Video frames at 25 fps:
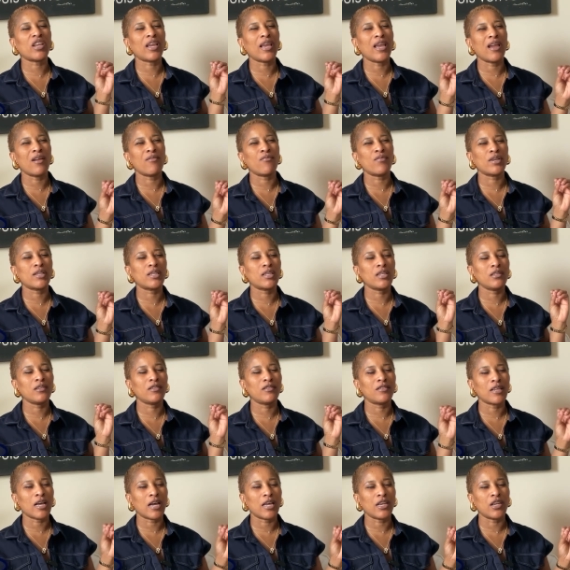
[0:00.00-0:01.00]
every
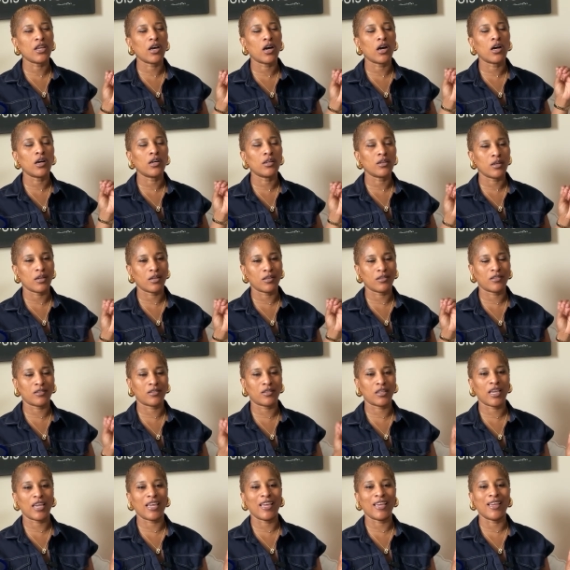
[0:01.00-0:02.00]
designer
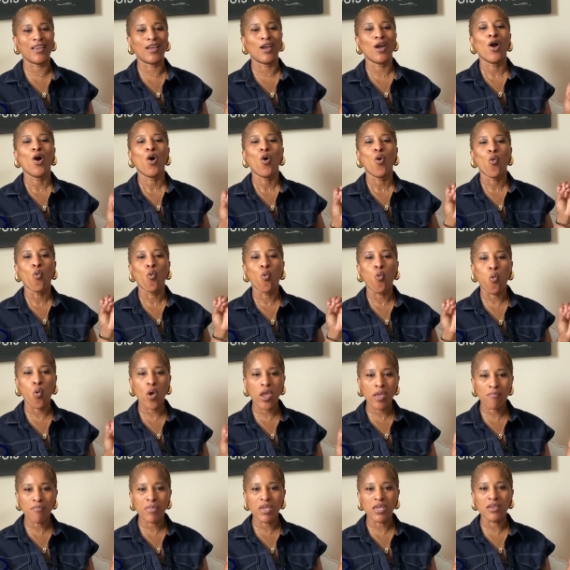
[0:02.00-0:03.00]
understand
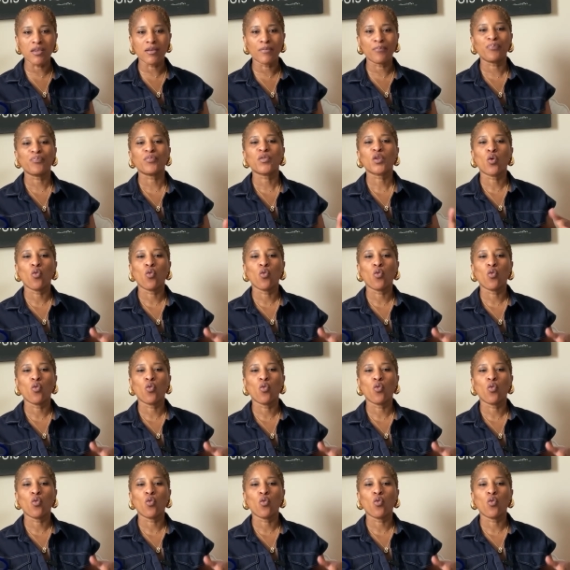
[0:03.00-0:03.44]
women,